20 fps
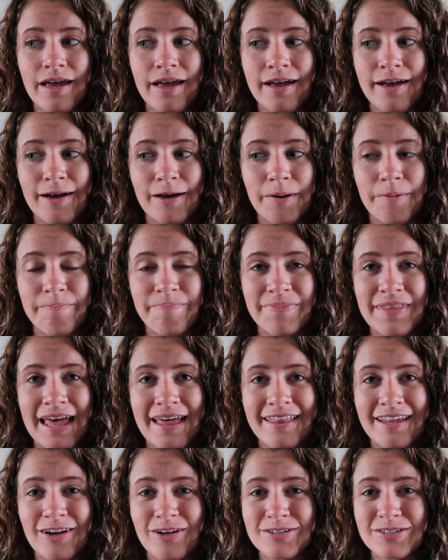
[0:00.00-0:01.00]
And
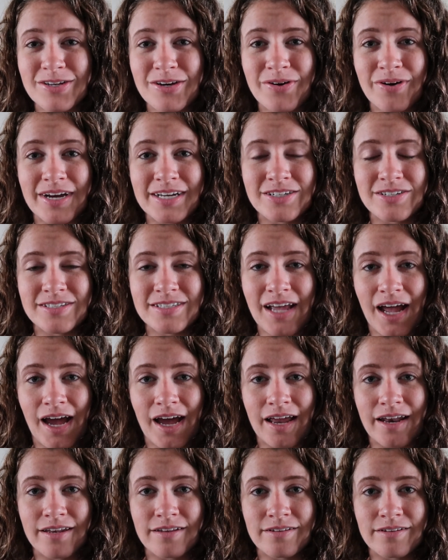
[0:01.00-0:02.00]
then also I just
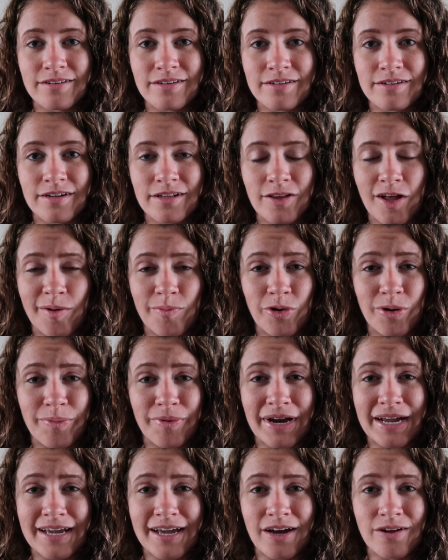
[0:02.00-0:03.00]
had a lot more
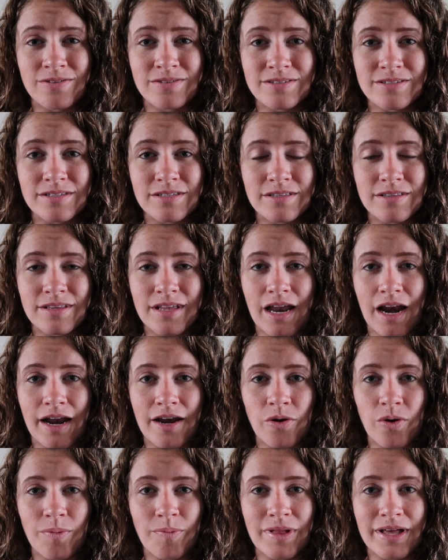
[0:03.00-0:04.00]
breakouts than I
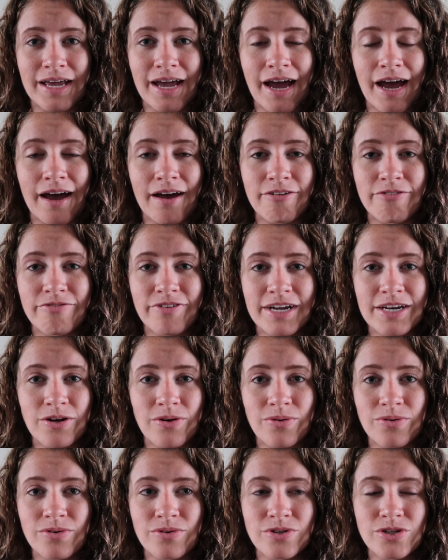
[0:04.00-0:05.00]
normally have. I
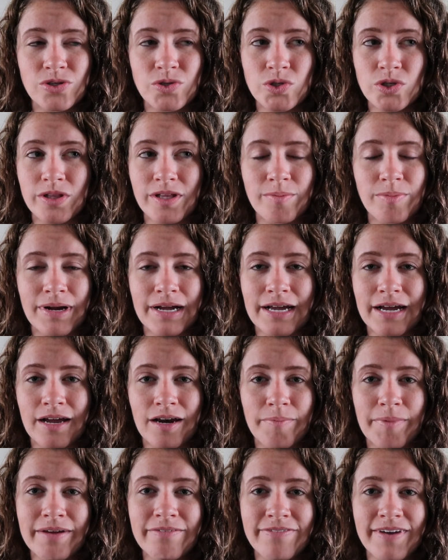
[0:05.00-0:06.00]
don't usually break out
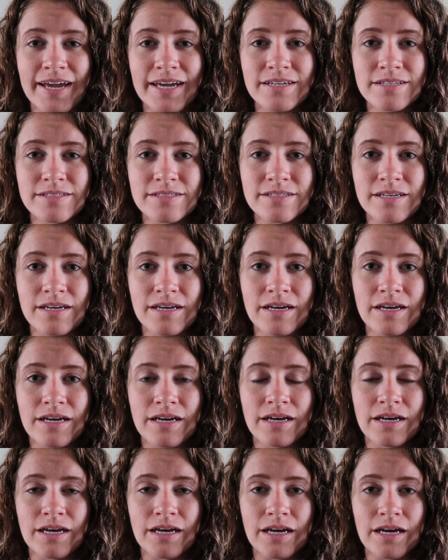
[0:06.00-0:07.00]
on my face.
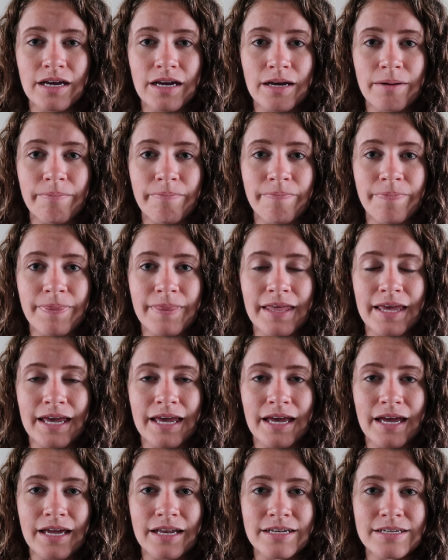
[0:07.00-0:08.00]

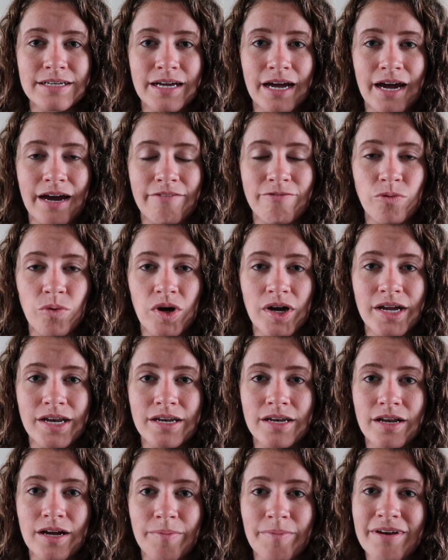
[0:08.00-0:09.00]
And I have
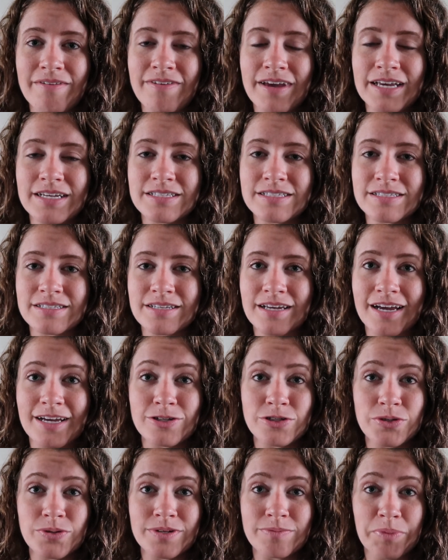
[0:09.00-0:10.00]
one on my face,
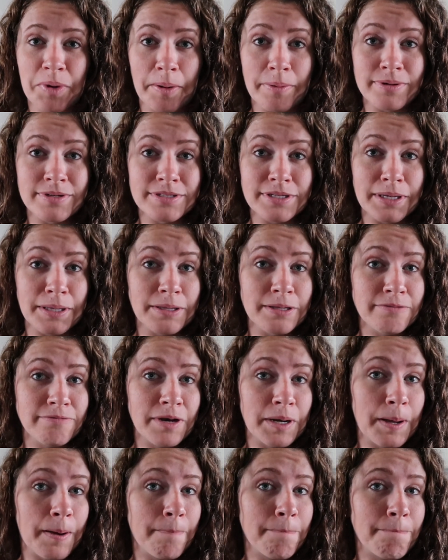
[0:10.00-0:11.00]
as you can probably see in this
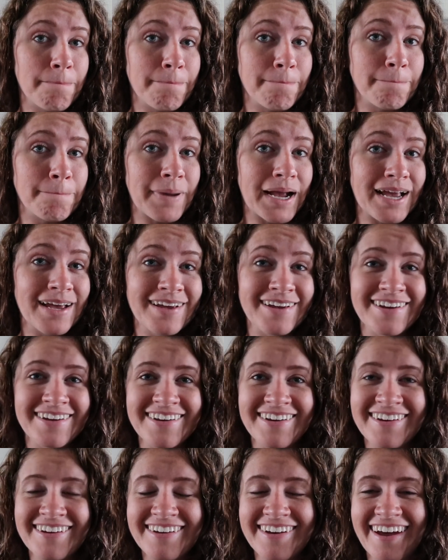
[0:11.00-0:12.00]
video.
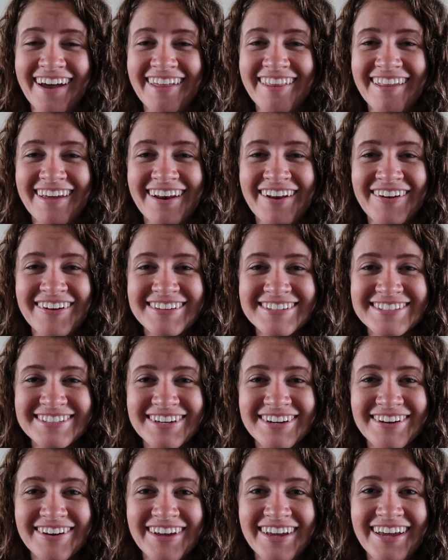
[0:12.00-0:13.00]
And then
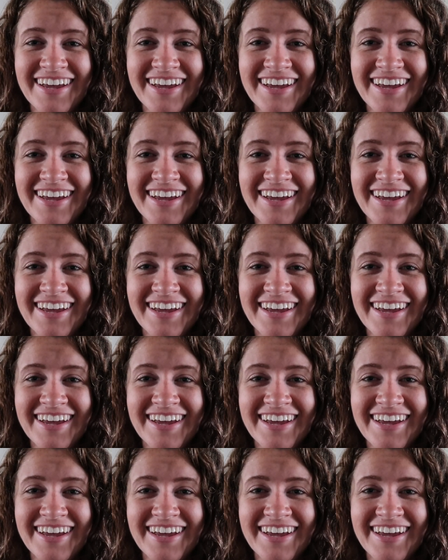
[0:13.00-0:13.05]
also